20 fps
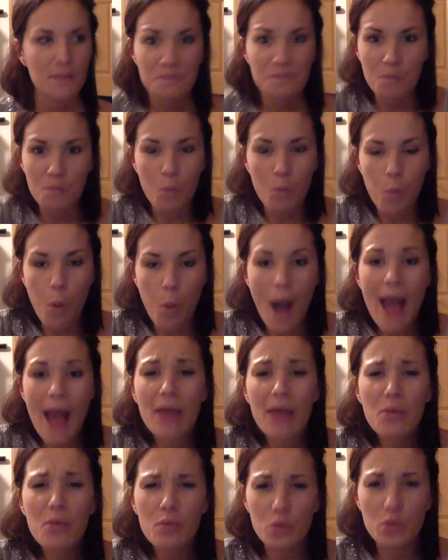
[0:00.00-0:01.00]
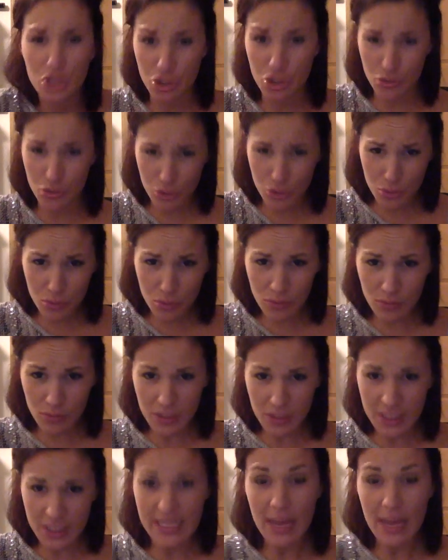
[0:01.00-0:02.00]
Why would you do?
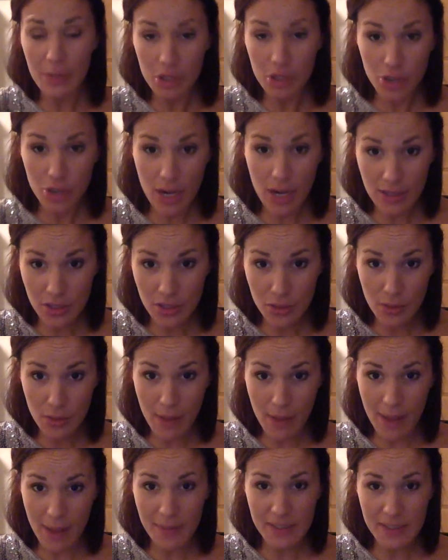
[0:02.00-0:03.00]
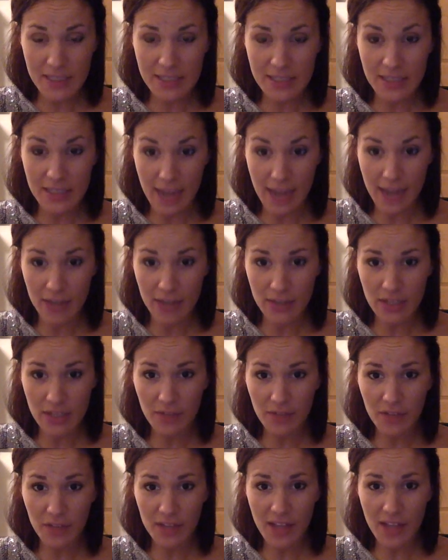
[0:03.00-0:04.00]
Is that what attracted you to my business? Did I do stuff
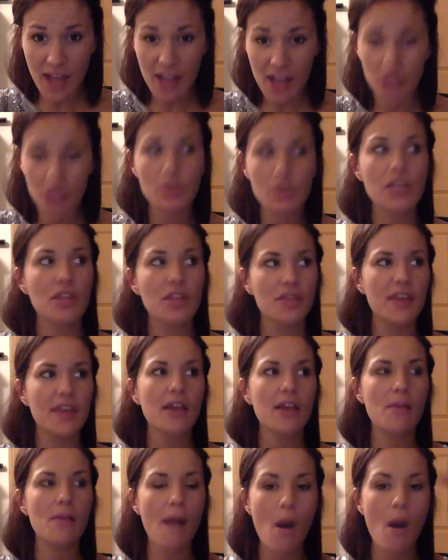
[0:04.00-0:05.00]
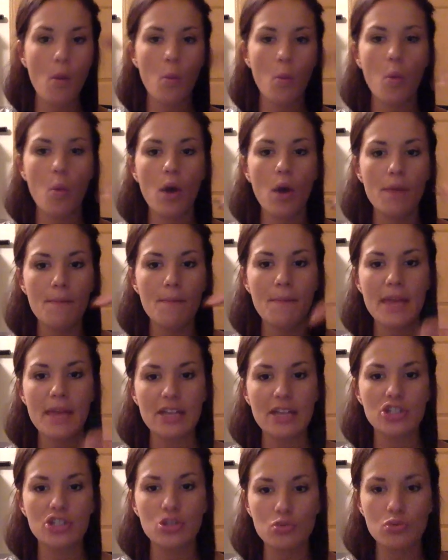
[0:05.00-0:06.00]
like that? You need to think about what
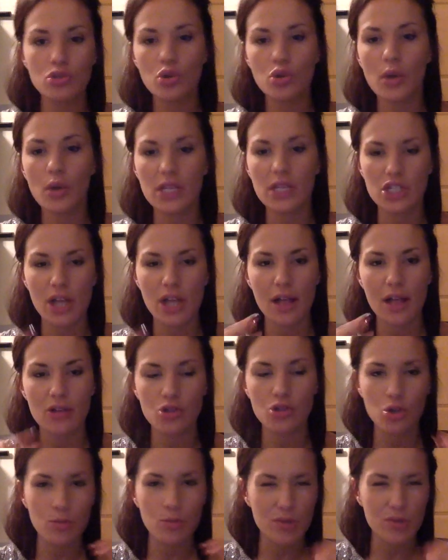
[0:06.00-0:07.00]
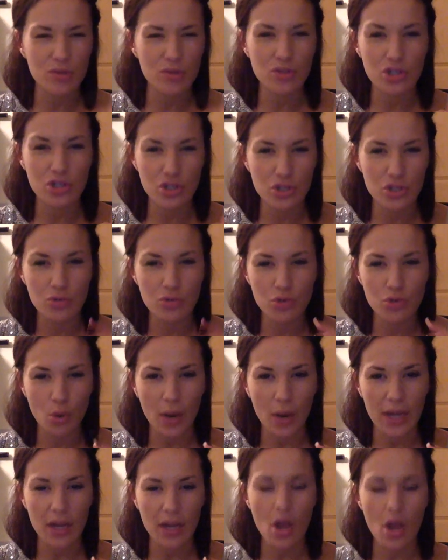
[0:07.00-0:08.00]
made you join the challenge group you
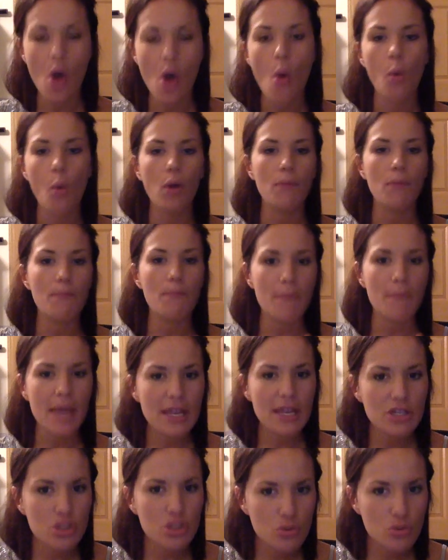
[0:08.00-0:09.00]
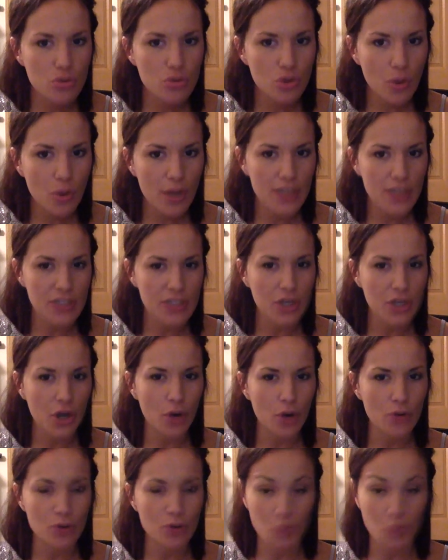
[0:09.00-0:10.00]
joined. What made you join as a
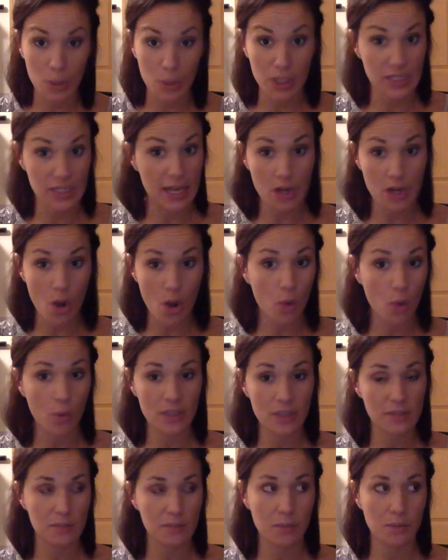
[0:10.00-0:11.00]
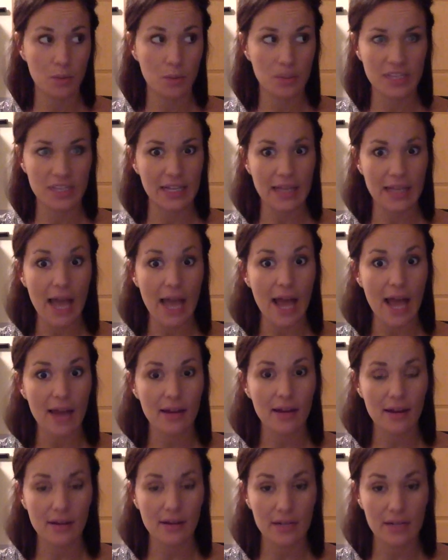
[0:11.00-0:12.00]
coach? Because I know it wasn't posts like that
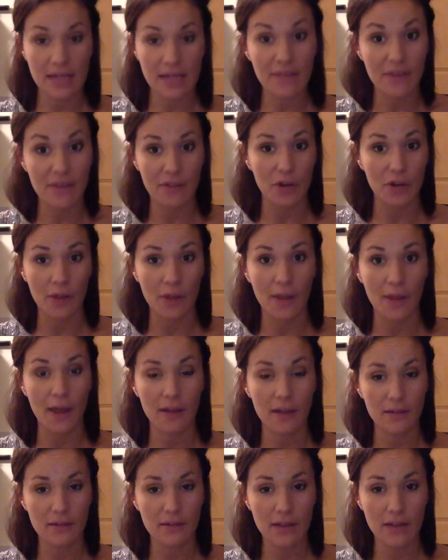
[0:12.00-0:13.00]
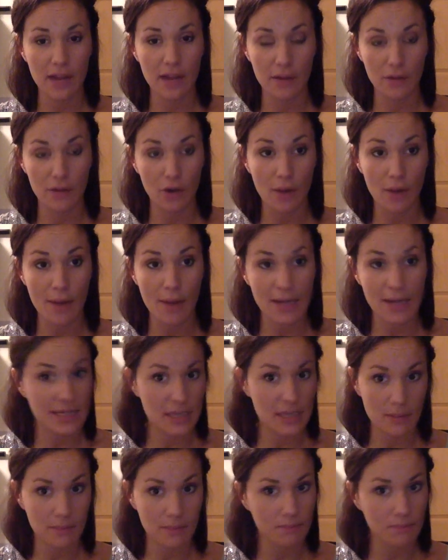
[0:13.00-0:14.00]
because I've never done that. And if you're on my
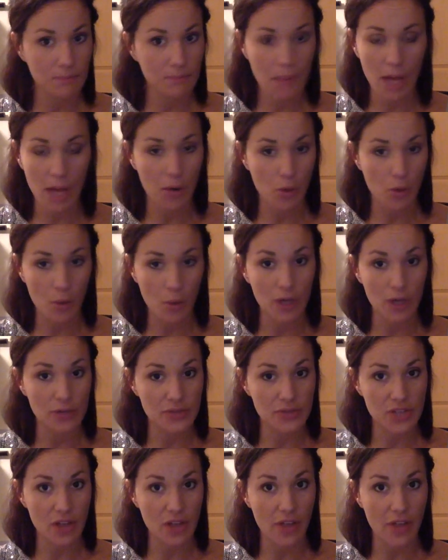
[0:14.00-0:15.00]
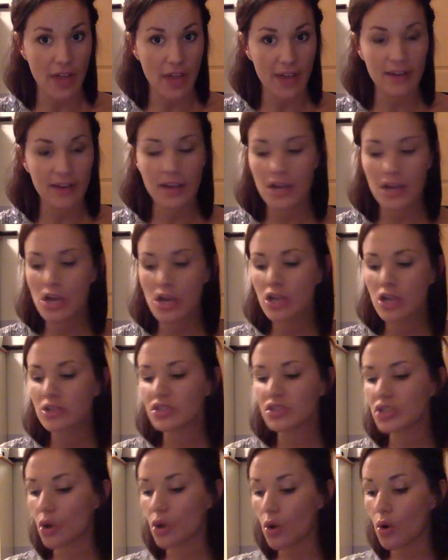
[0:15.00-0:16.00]
team, I don't know where you saw that.
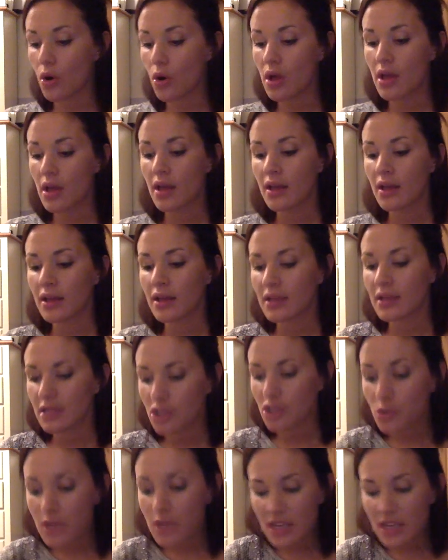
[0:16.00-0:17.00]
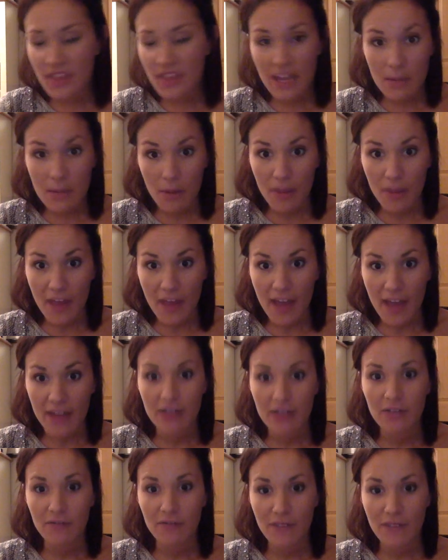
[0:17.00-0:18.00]
So you need to think about that.
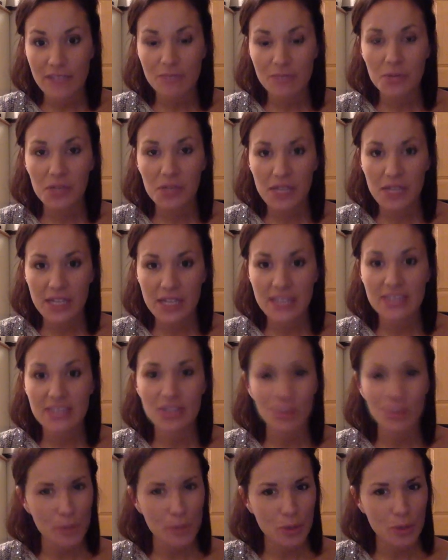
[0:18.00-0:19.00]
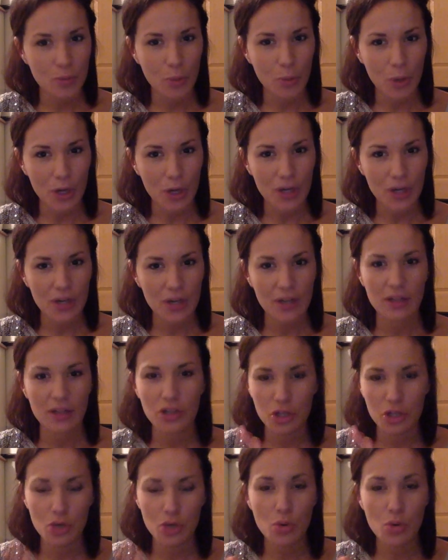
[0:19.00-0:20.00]
Facebook is your billboard.
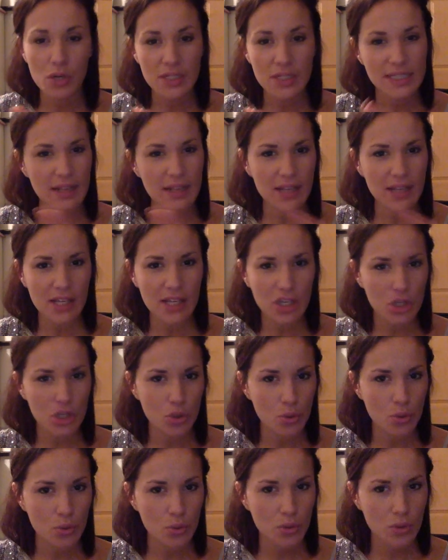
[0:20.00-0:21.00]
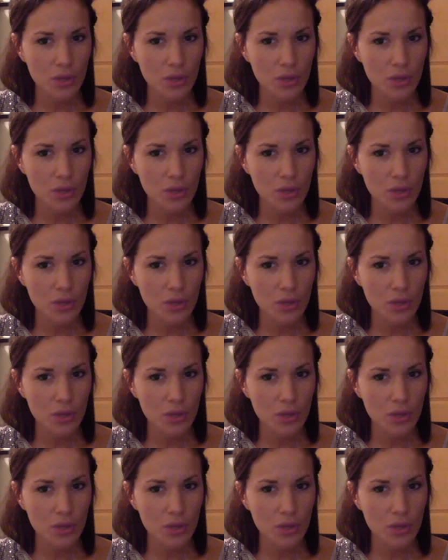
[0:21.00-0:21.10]
You are selling you.